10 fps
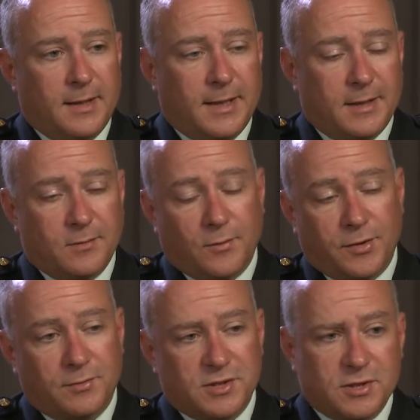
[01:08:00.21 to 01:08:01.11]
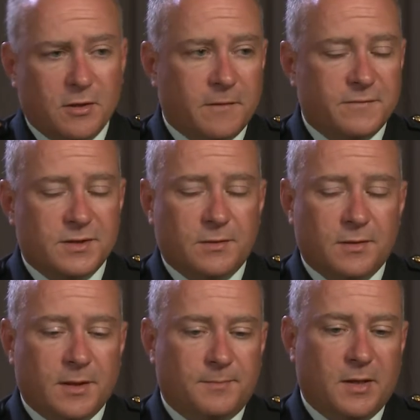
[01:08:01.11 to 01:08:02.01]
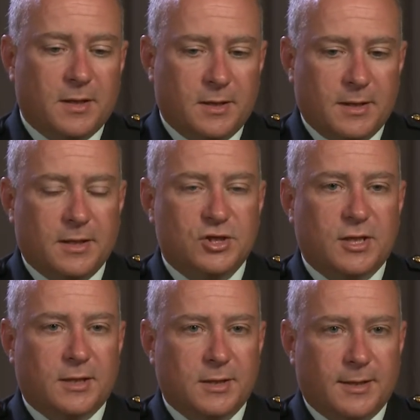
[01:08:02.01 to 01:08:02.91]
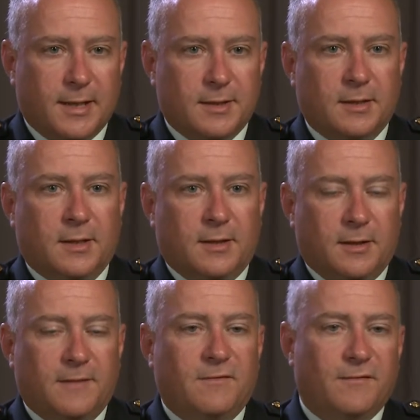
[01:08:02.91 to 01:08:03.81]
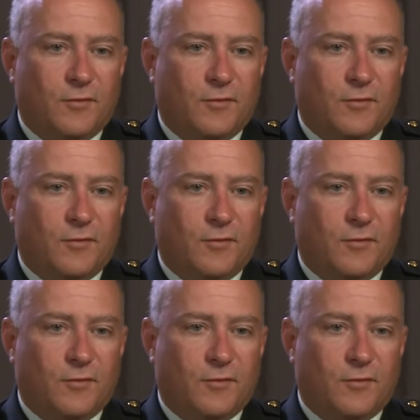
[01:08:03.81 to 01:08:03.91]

And with the reserves, it injected that level of